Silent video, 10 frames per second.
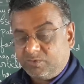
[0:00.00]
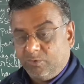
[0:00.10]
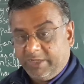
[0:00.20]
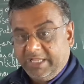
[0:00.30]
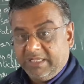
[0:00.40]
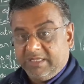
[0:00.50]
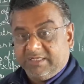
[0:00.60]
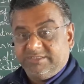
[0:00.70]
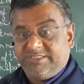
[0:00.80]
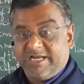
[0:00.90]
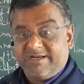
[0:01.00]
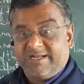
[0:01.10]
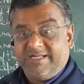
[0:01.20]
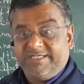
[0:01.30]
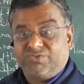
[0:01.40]
Okay.
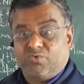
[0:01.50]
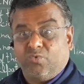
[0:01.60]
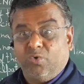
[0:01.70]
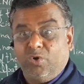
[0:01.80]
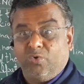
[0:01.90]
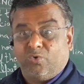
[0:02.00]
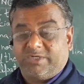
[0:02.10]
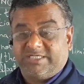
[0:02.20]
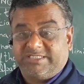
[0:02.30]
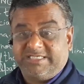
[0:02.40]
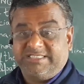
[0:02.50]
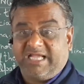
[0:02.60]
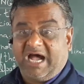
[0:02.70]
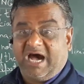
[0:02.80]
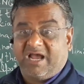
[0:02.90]
Generally, school notices
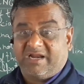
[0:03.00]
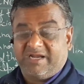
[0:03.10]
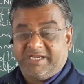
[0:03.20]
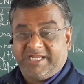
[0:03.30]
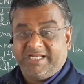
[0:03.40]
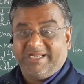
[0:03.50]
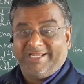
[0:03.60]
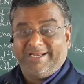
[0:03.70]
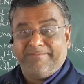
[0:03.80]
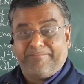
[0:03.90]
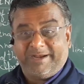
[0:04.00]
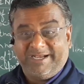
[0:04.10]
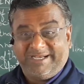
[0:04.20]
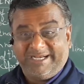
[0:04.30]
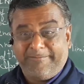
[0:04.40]
are written in
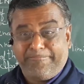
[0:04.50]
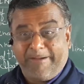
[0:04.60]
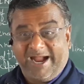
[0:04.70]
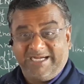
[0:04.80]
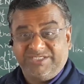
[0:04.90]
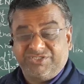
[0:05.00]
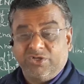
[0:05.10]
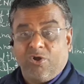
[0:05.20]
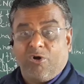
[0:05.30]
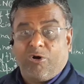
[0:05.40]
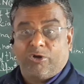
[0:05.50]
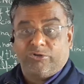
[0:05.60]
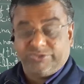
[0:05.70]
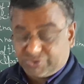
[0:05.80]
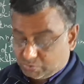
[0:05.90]
printed pads or
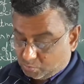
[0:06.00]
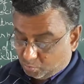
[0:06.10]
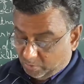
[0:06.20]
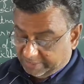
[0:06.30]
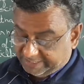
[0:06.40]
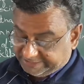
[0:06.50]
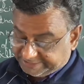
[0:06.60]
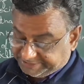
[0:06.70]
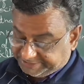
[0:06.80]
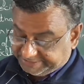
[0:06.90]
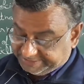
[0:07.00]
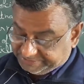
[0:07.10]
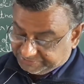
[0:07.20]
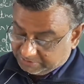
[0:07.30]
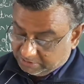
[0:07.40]
on school
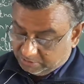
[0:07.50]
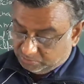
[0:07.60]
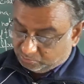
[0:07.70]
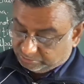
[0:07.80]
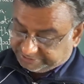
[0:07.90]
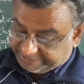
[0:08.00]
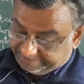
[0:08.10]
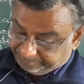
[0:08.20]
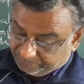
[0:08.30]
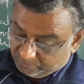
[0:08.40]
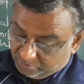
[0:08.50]
registers, you could say,